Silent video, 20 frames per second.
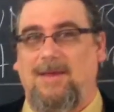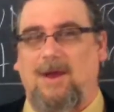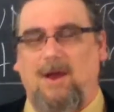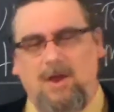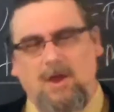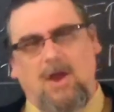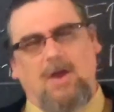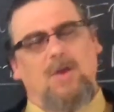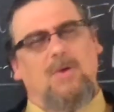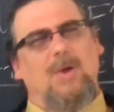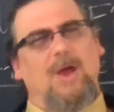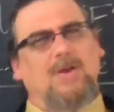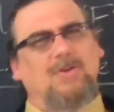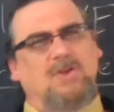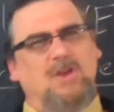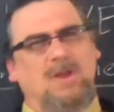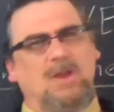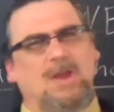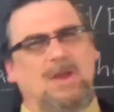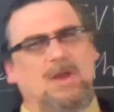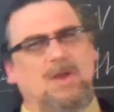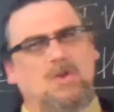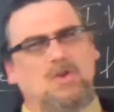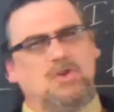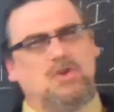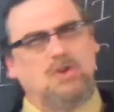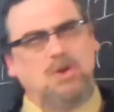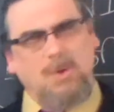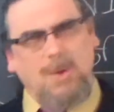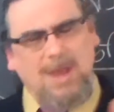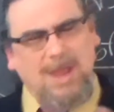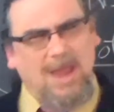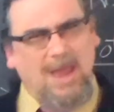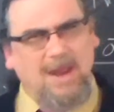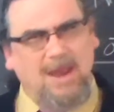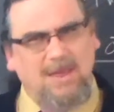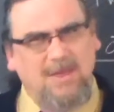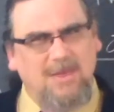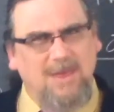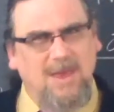Are, are you actually doing
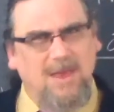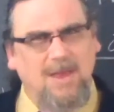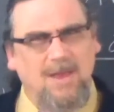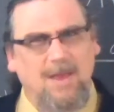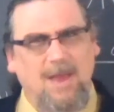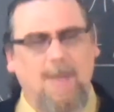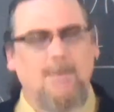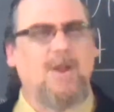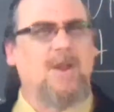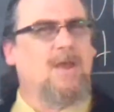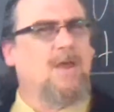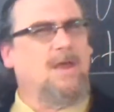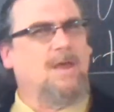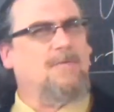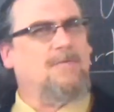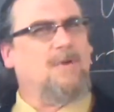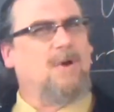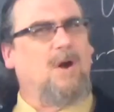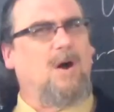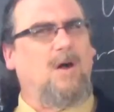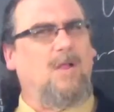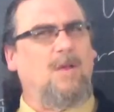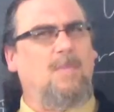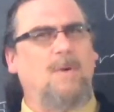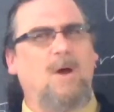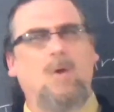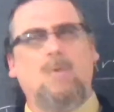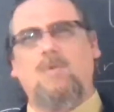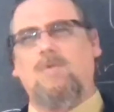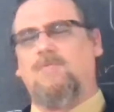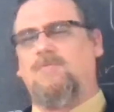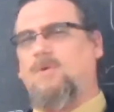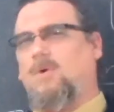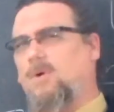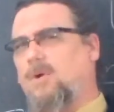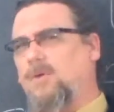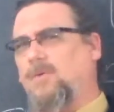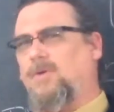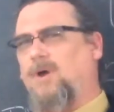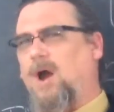anything? I mean, if you're all about
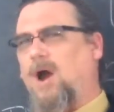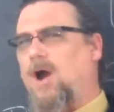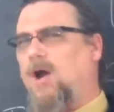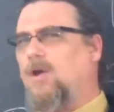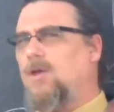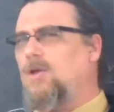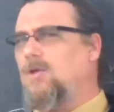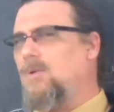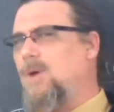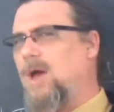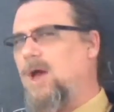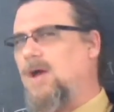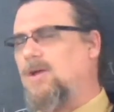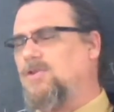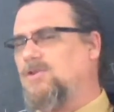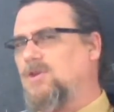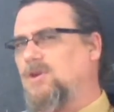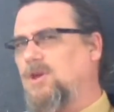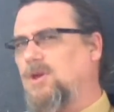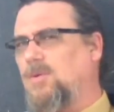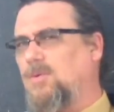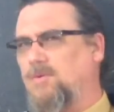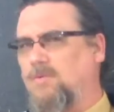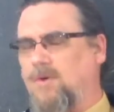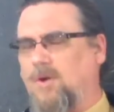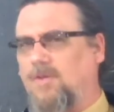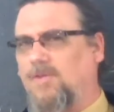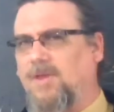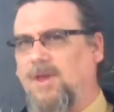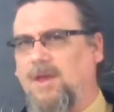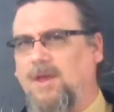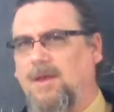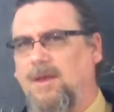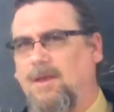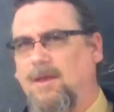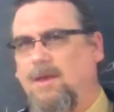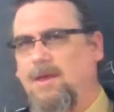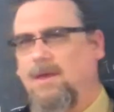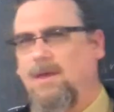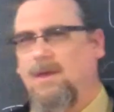revolt, are you actually
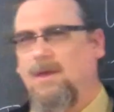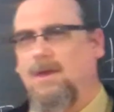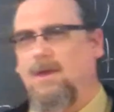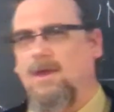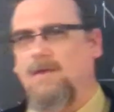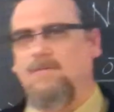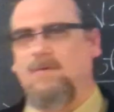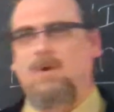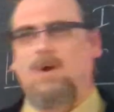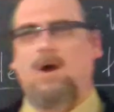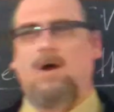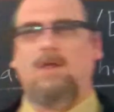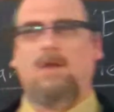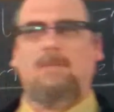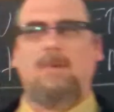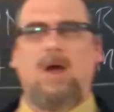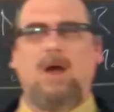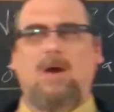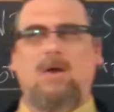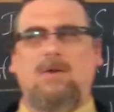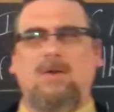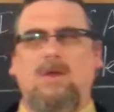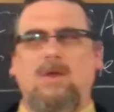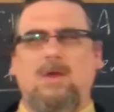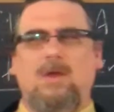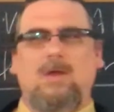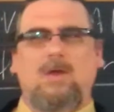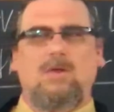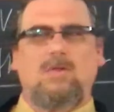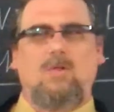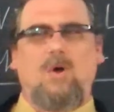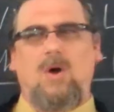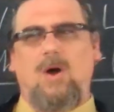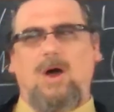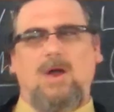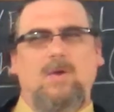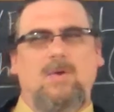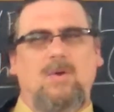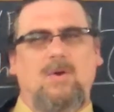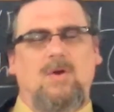revolting? If you're all about
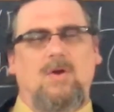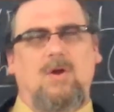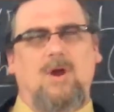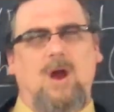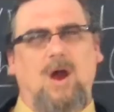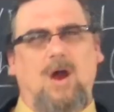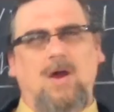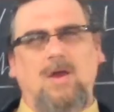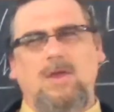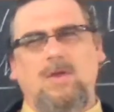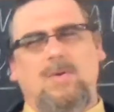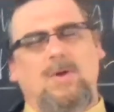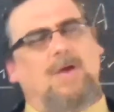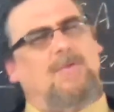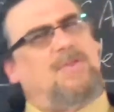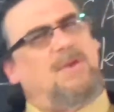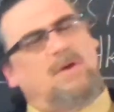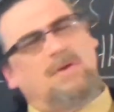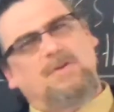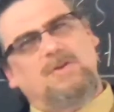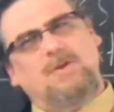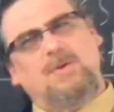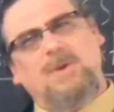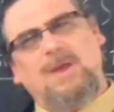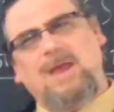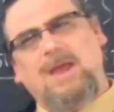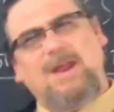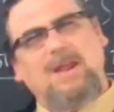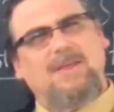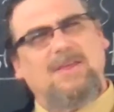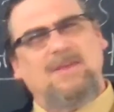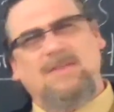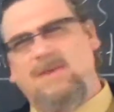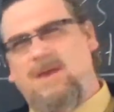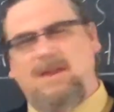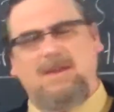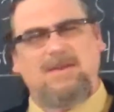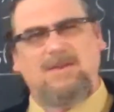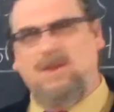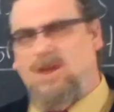law and order, are you out there doing anything
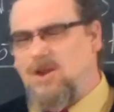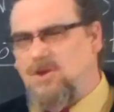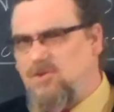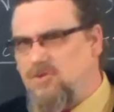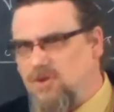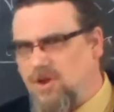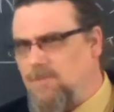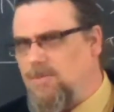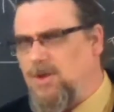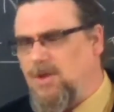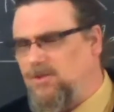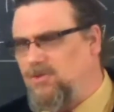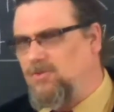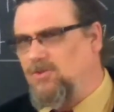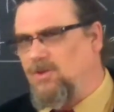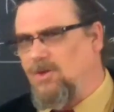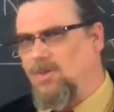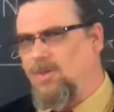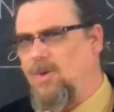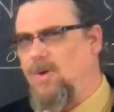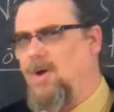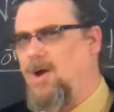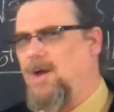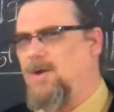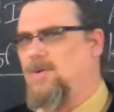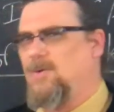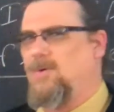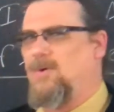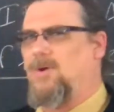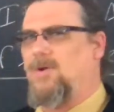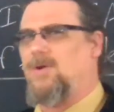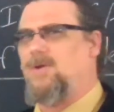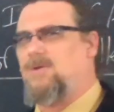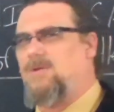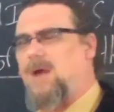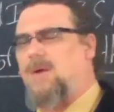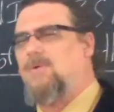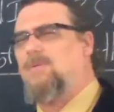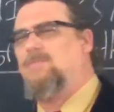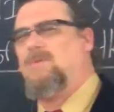that contributes to law and order?
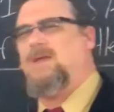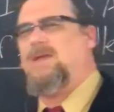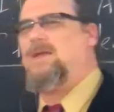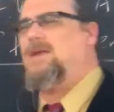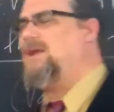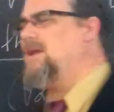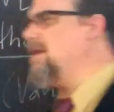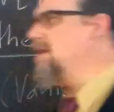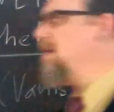That would be,